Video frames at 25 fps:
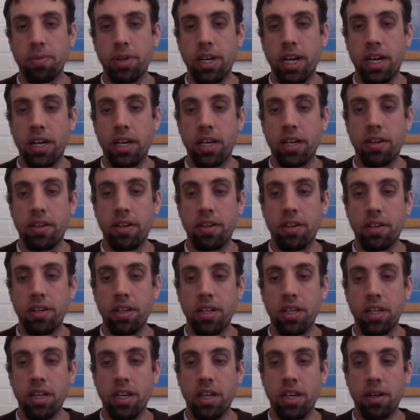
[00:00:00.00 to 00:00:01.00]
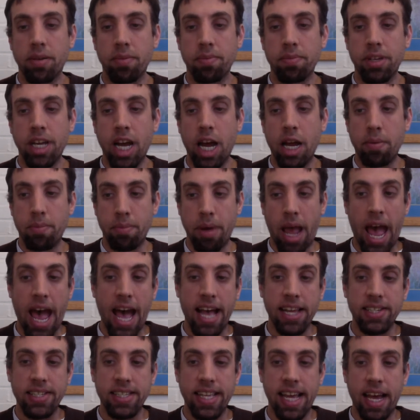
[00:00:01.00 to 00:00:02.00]
gotten
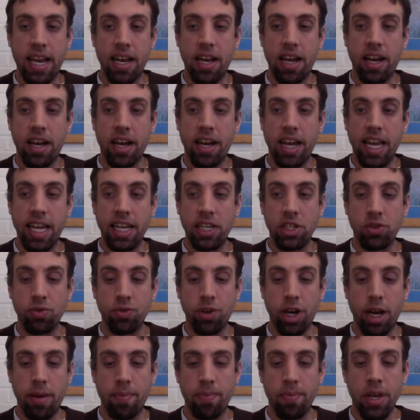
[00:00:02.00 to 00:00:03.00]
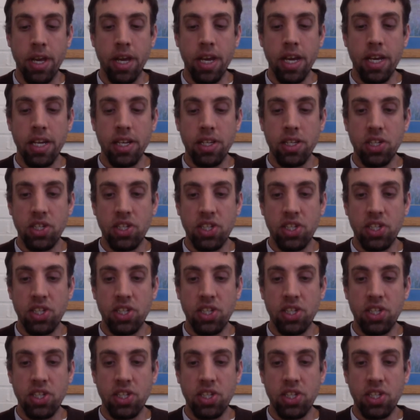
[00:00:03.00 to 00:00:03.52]
past that age frame to